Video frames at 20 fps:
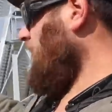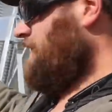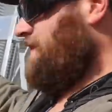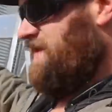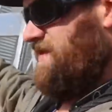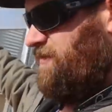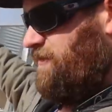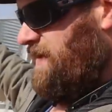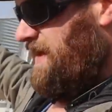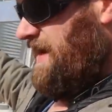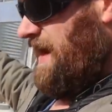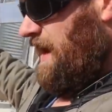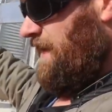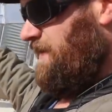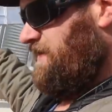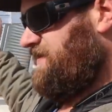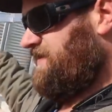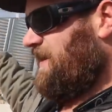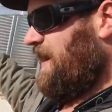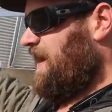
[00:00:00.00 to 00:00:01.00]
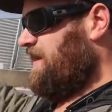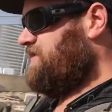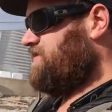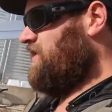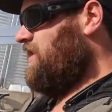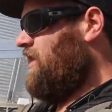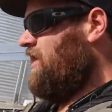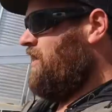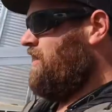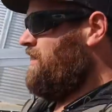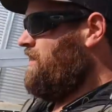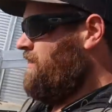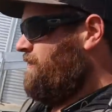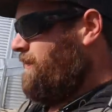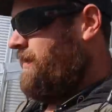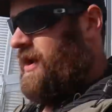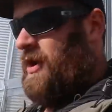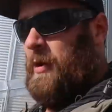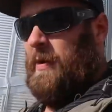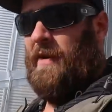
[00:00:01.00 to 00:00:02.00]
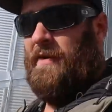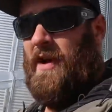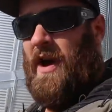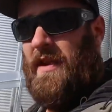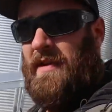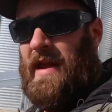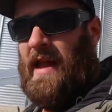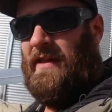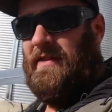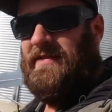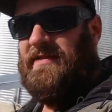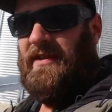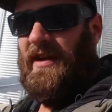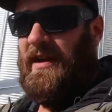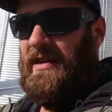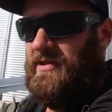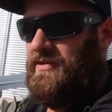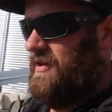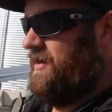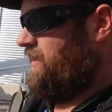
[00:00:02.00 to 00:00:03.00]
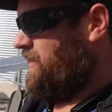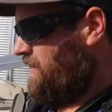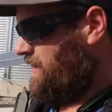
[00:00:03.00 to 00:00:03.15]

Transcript: of this bin, out of the side draw, but it quit running out of the side draw.